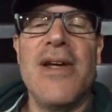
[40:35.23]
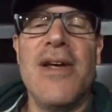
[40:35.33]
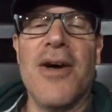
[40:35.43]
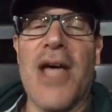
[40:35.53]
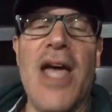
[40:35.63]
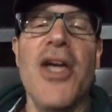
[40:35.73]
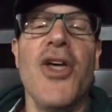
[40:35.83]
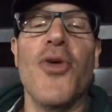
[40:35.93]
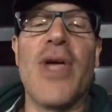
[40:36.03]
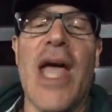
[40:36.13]
Okay?
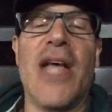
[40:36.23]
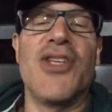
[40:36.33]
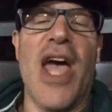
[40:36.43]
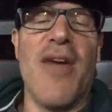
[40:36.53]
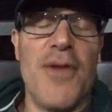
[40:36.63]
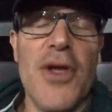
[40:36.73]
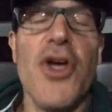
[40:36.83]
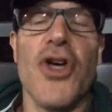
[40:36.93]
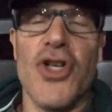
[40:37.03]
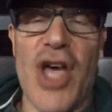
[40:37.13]
You yeah, Jeff.
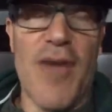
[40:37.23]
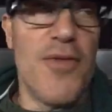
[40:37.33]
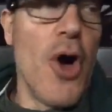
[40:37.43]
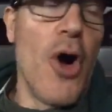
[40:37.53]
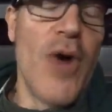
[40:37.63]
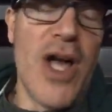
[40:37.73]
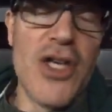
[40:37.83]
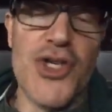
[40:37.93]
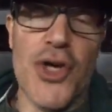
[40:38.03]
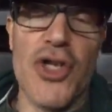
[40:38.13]
Jeff, go run a
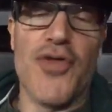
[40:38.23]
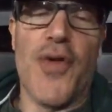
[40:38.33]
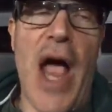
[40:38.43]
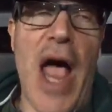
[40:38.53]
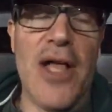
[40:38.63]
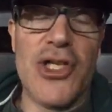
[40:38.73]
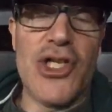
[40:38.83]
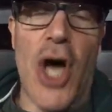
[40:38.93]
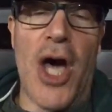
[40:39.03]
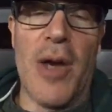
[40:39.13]
search for Alex
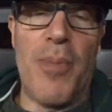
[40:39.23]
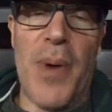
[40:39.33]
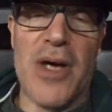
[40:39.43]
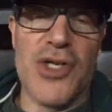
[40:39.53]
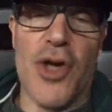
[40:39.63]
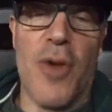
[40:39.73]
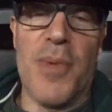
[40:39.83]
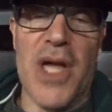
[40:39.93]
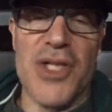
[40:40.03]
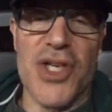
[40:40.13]
Khan on Periscope. He
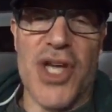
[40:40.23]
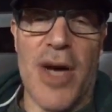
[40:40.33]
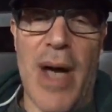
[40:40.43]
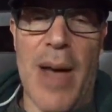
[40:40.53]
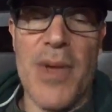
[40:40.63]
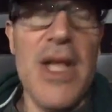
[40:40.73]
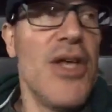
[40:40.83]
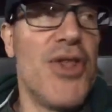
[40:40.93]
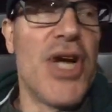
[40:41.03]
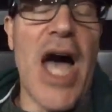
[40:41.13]
doesn't come up.
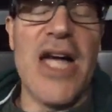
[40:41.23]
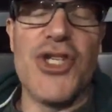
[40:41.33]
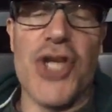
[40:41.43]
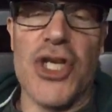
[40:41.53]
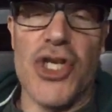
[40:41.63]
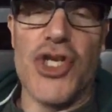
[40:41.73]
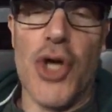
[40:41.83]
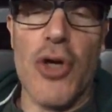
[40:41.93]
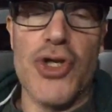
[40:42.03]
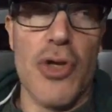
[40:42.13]
The guy is such a
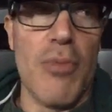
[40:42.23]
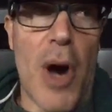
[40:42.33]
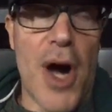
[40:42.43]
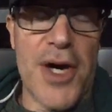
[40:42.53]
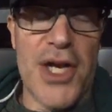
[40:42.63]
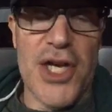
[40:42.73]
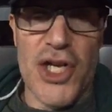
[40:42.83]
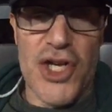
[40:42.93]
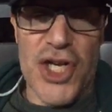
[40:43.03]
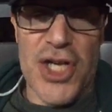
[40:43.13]
social marketing
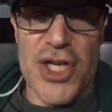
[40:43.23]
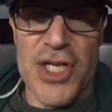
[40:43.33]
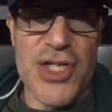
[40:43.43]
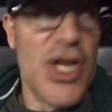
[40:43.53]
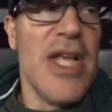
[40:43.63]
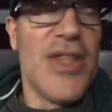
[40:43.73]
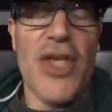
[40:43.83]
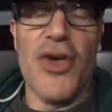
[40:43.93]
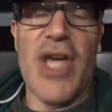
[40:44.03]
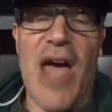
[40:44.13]
genius that
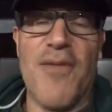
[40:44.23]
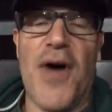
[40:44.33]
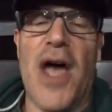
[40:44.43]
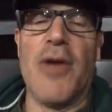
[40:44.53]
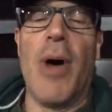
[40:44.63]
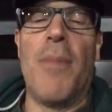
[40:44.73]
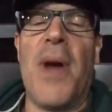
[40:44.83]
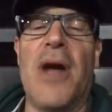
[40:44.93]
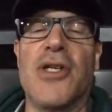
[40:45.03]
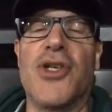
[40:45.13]
you can't find him on
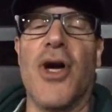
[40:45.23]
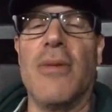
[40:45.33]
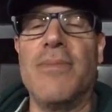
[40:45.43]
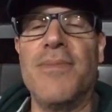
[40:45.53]
Periscope.